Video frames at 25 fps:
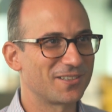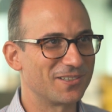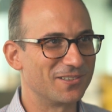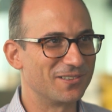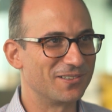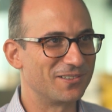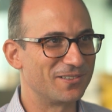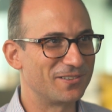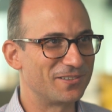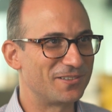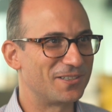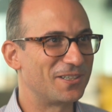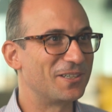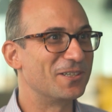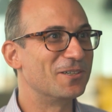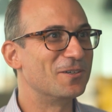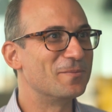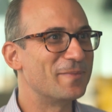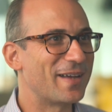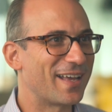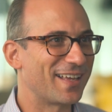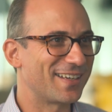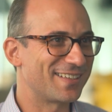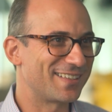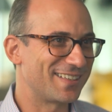to deal
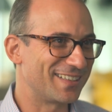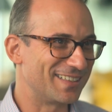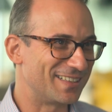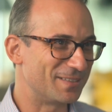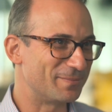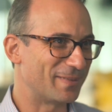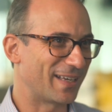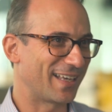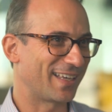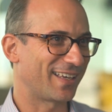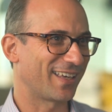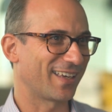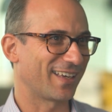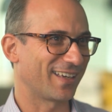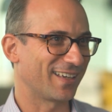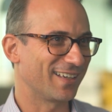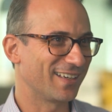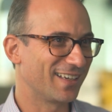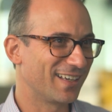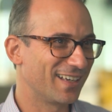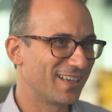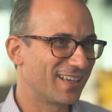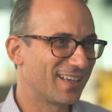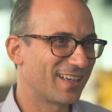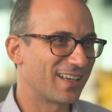making,
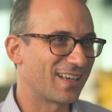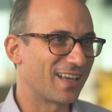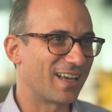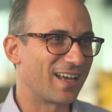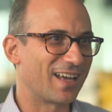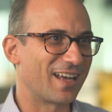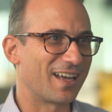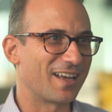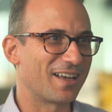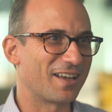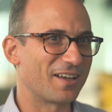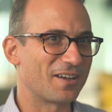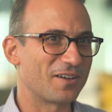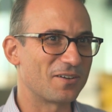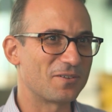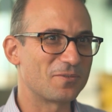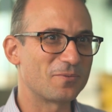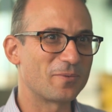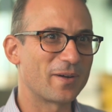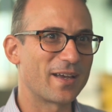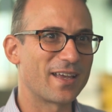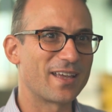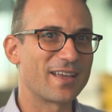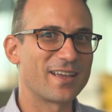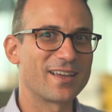
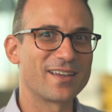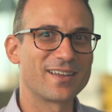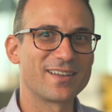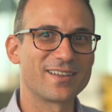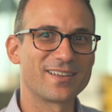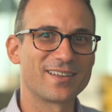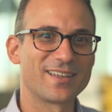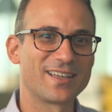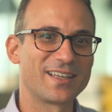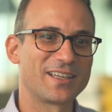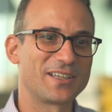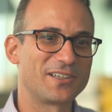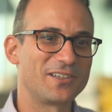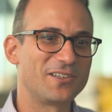where